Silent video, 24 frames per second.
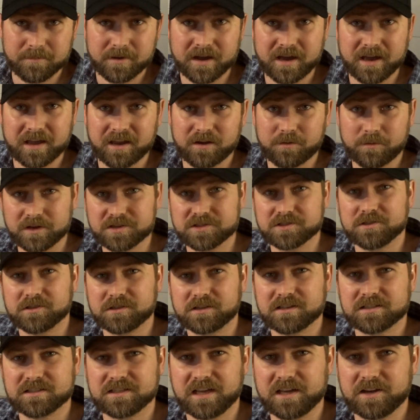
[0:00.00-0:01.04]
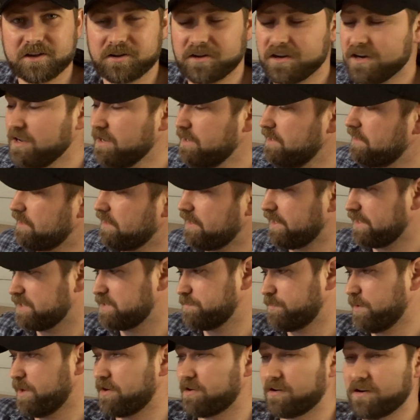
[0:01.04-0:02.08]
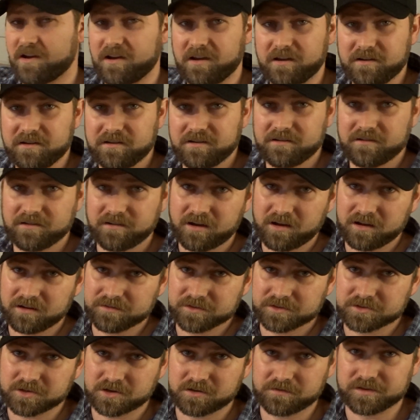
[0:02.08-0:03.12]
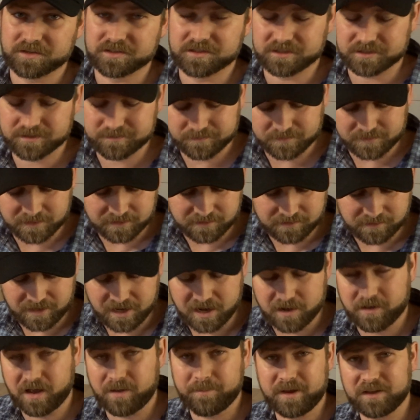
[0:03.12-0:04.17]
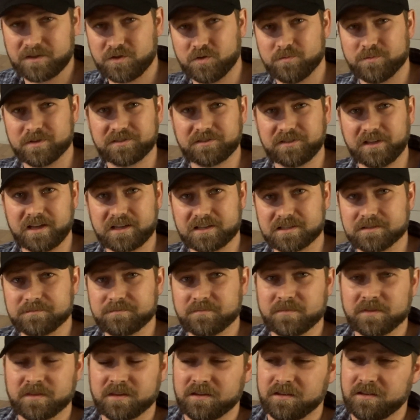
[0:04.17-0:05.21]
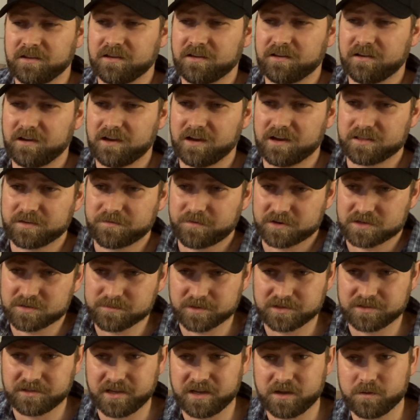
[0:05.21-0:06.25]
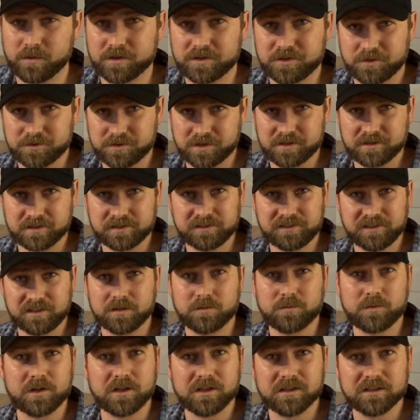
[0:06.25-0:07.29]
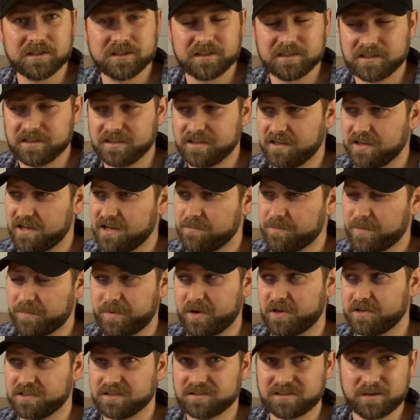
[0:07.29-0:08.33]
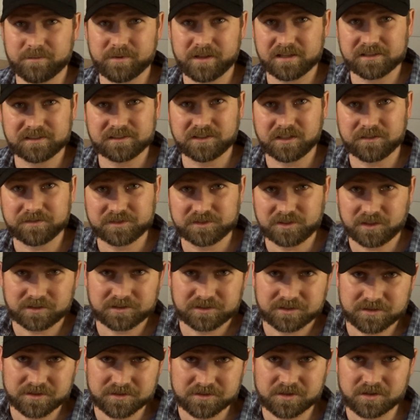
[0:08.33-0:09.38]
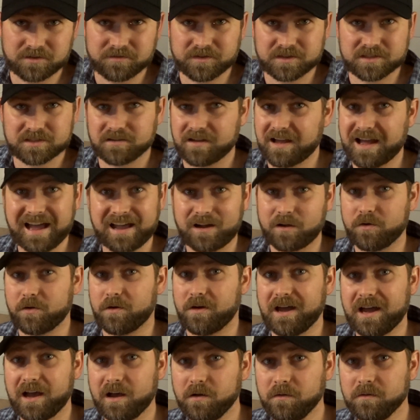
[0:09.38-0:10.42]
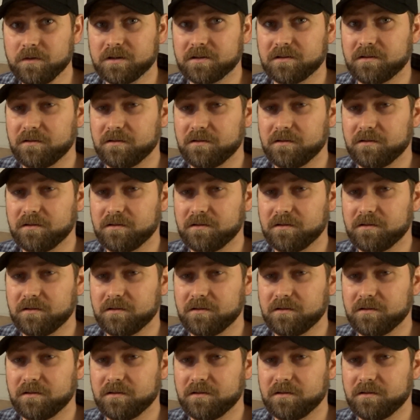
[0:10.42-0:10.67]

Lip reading: my original container, and I spread it on all the surfaces. Now, I made two mistakes. The first mistake was using steel wool. Apparently some of that stuff stuck to the surface. I don't know how,